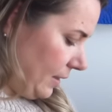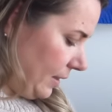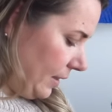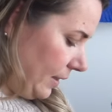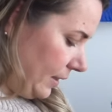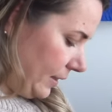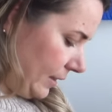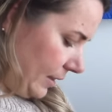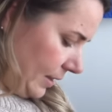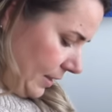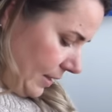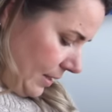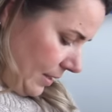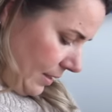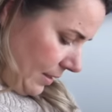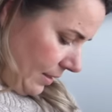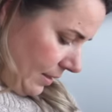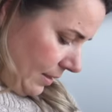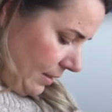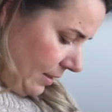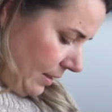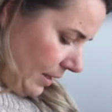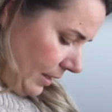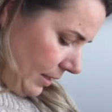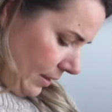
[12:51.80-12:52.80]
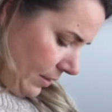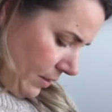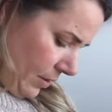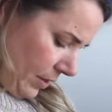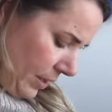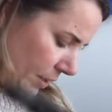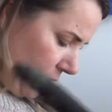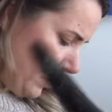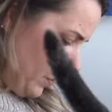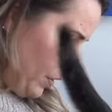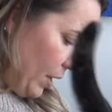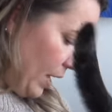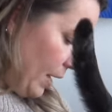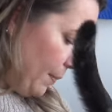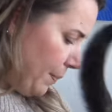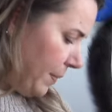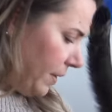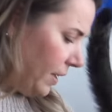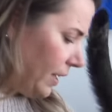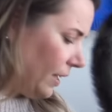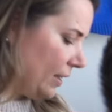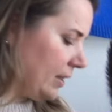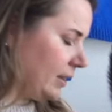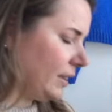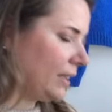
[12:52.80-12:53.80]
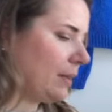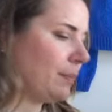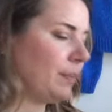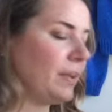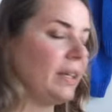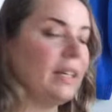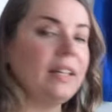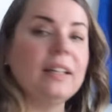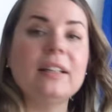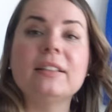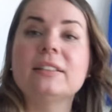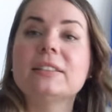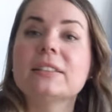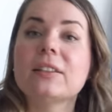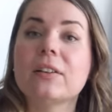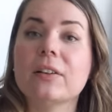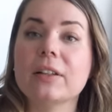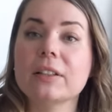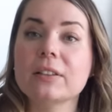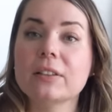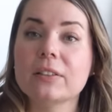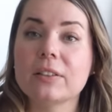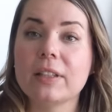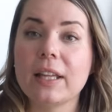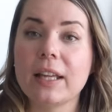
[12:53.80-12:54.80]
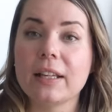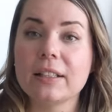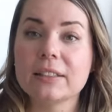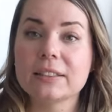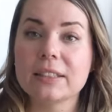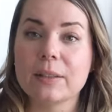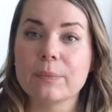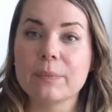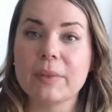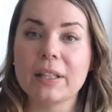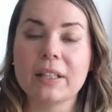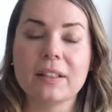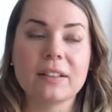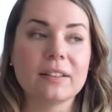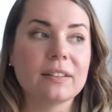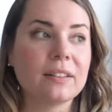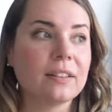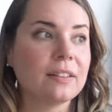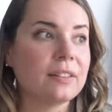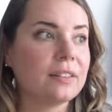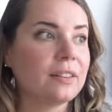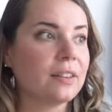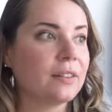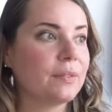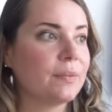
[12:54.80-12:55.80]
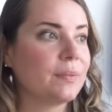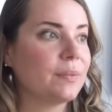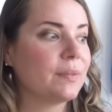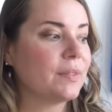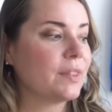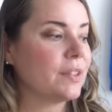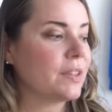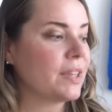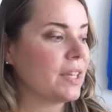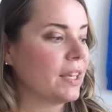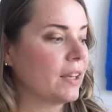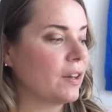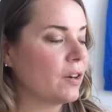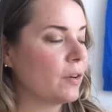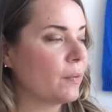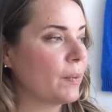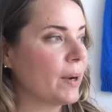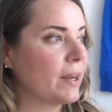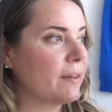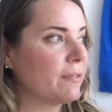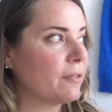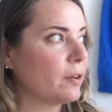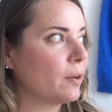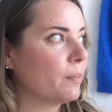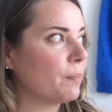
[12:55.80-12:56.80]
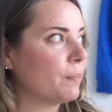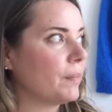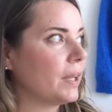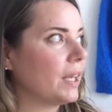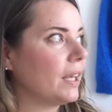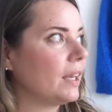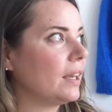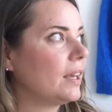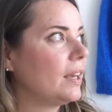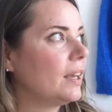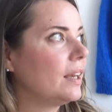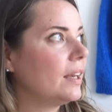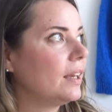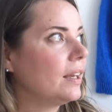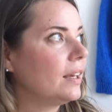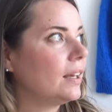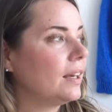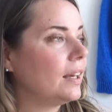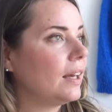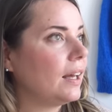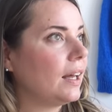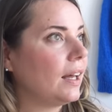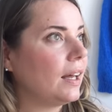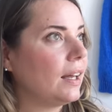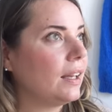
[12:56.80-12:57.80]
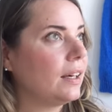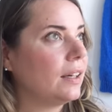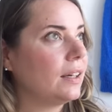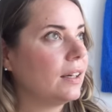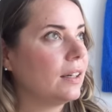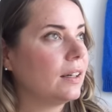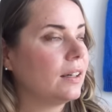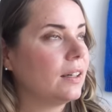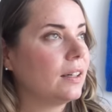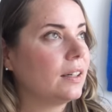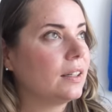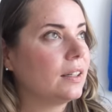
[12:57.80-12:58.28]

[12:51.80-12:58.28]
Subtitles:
it's not going to happen, and somebody is going to take something, the thing away from me. And